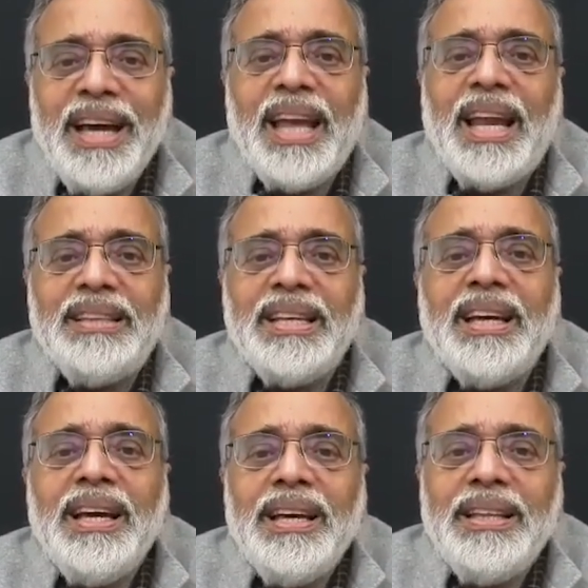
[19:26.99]
And I
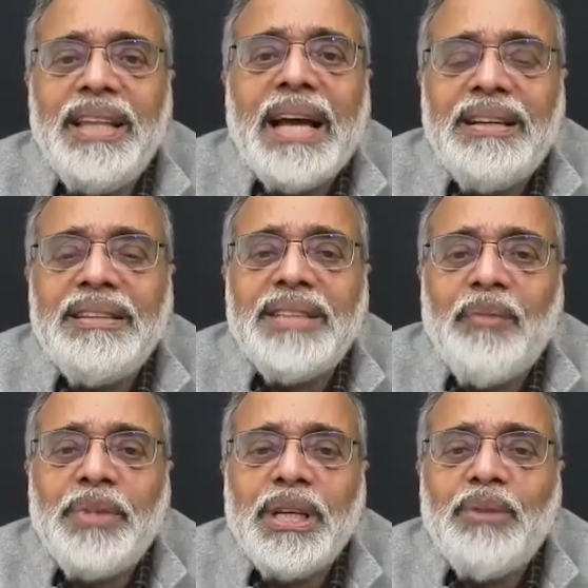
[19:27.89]
think that is
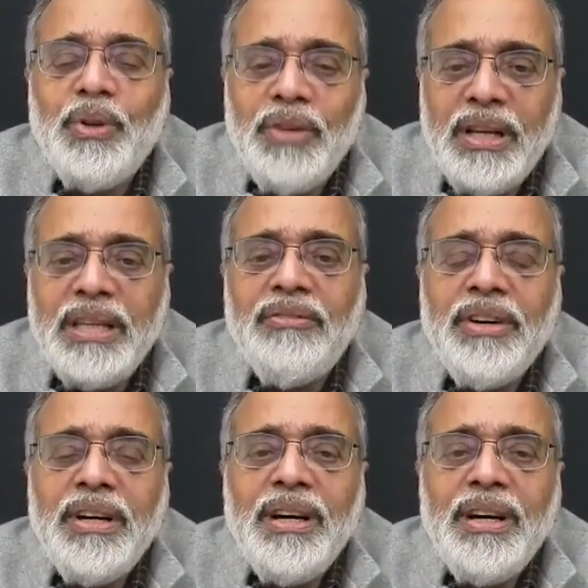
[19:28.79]
something we will leave